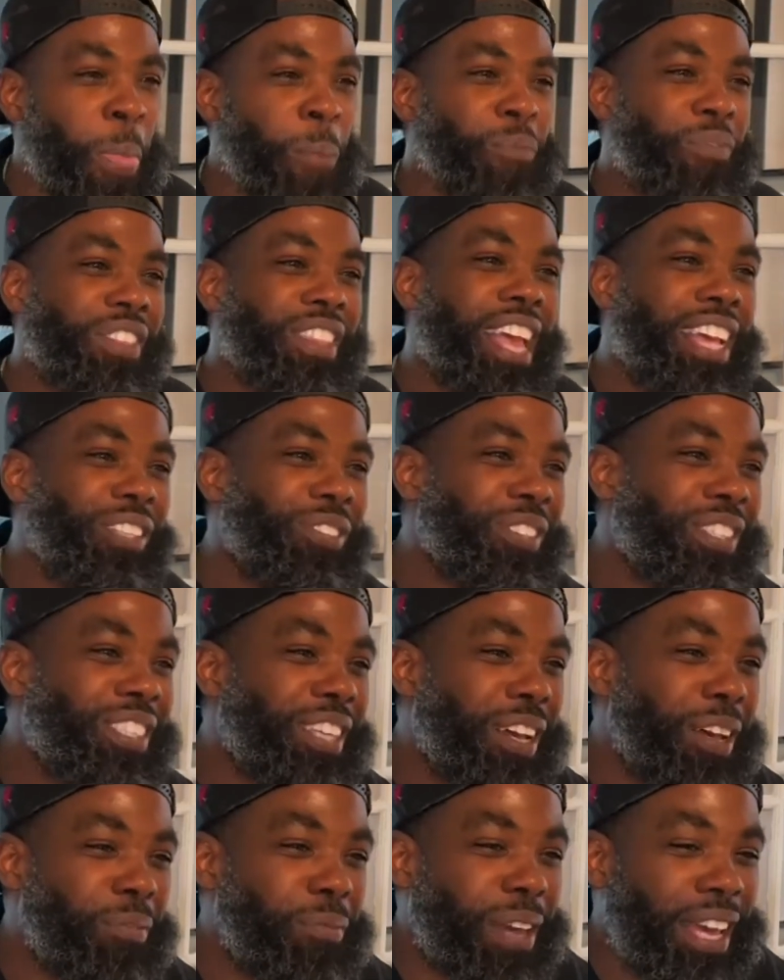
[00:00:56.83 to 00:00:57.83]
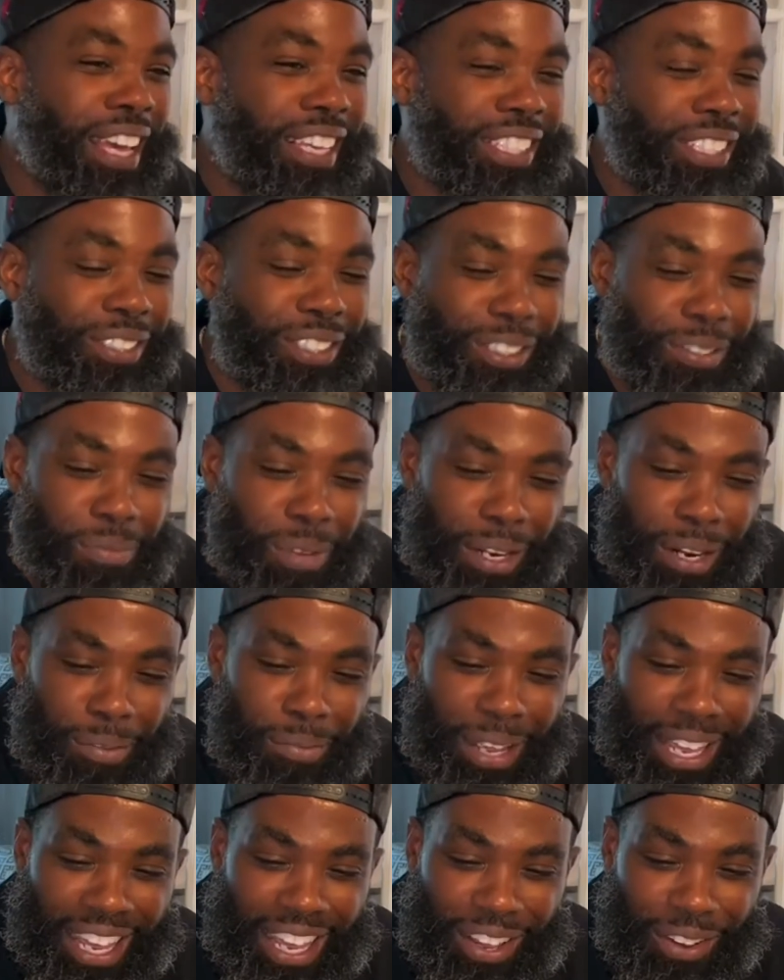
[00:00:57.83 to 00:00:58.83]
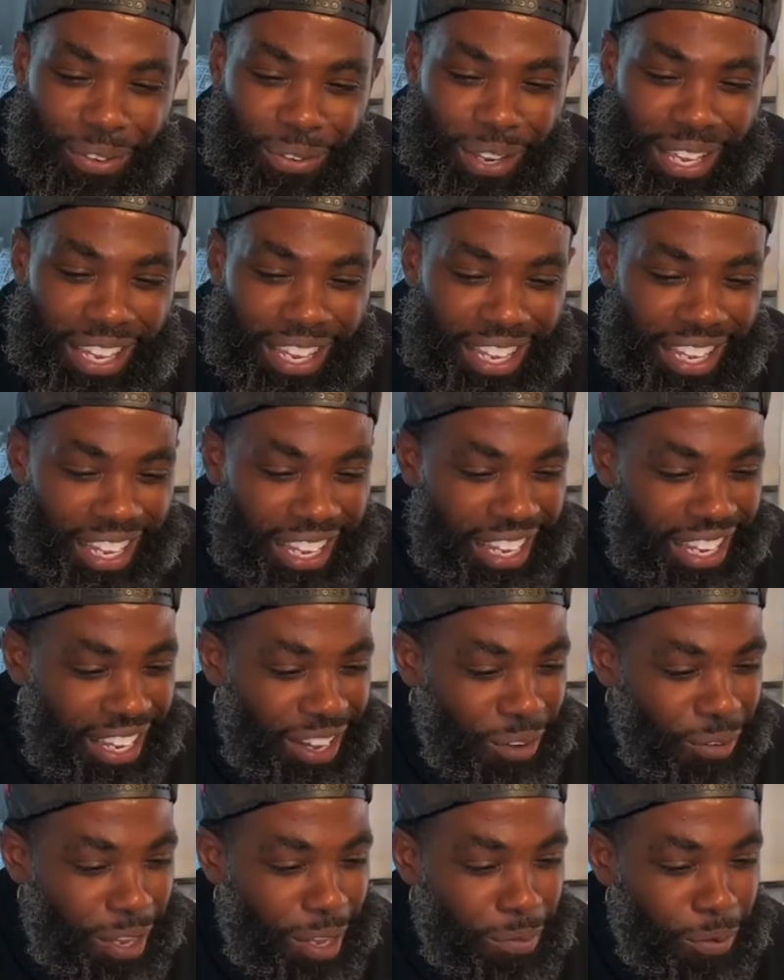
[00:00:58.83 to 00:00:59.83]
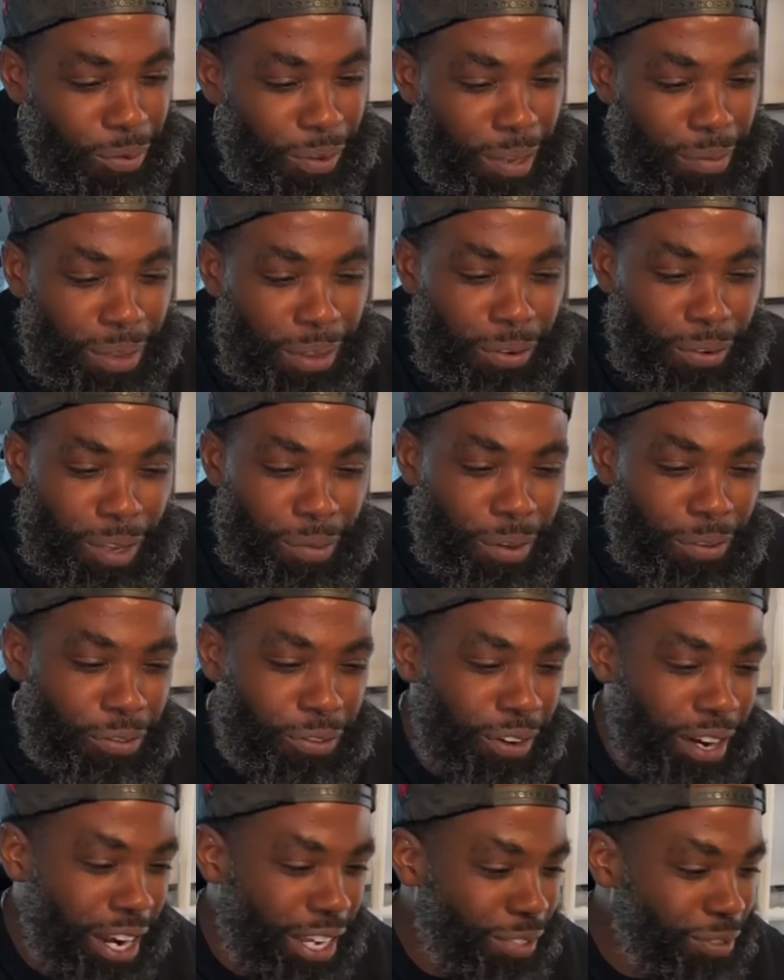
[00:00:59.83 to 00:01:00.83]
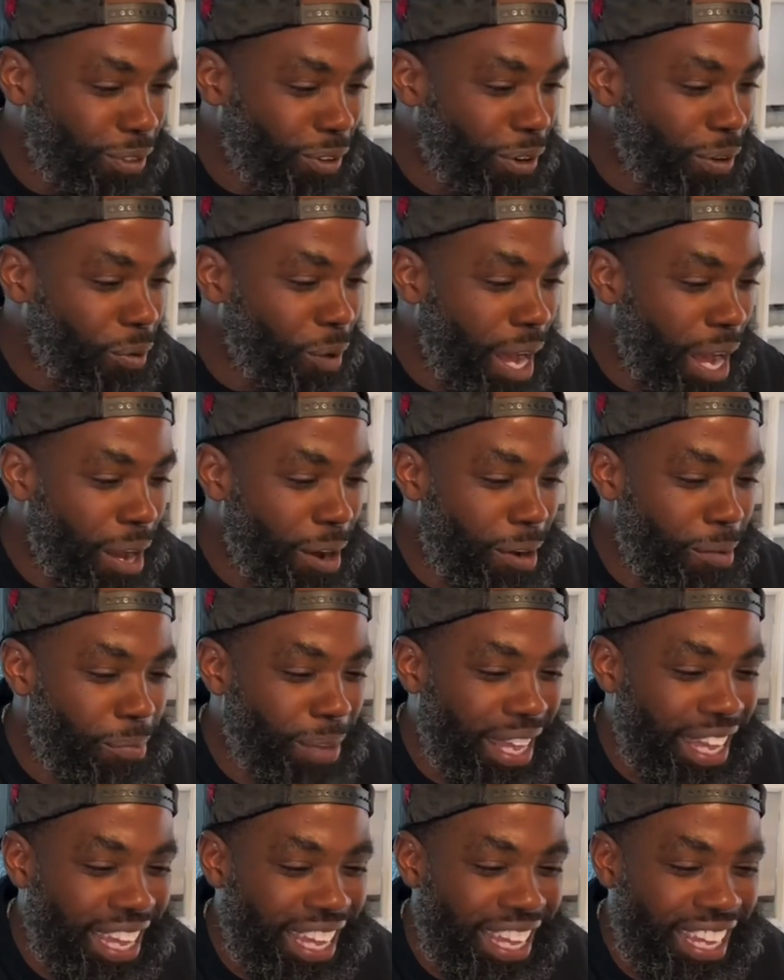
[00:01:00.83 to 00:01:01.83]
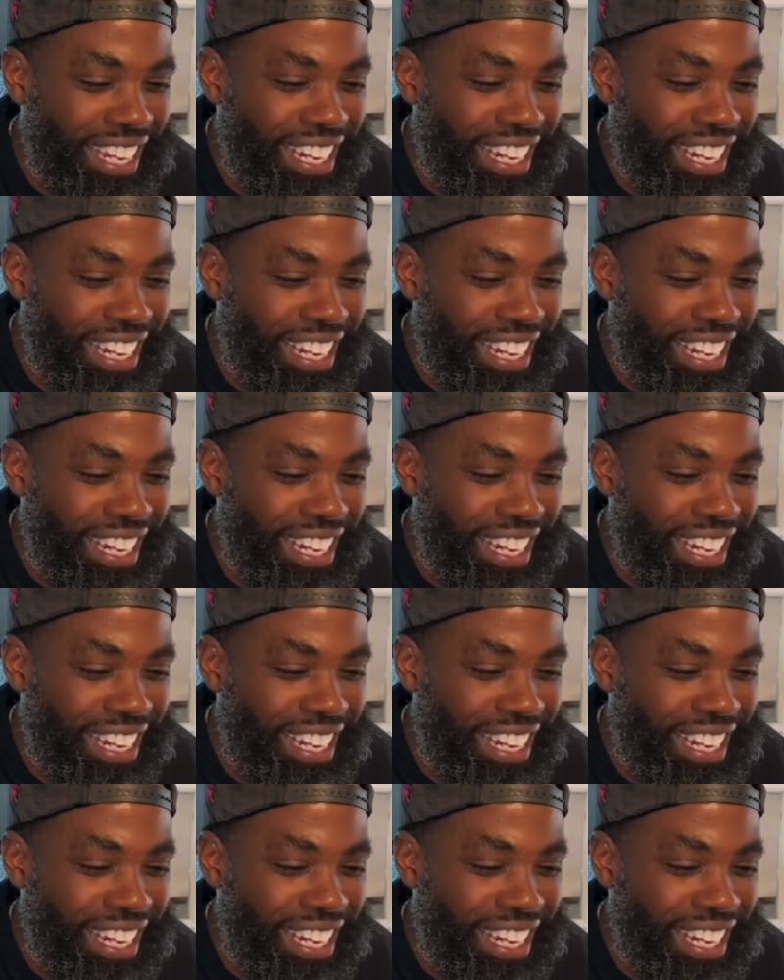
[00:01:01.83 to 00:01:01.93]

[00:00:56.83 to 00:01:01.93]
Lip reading: That's what's up, man. So Jamir, man, we've been friends for a while, man.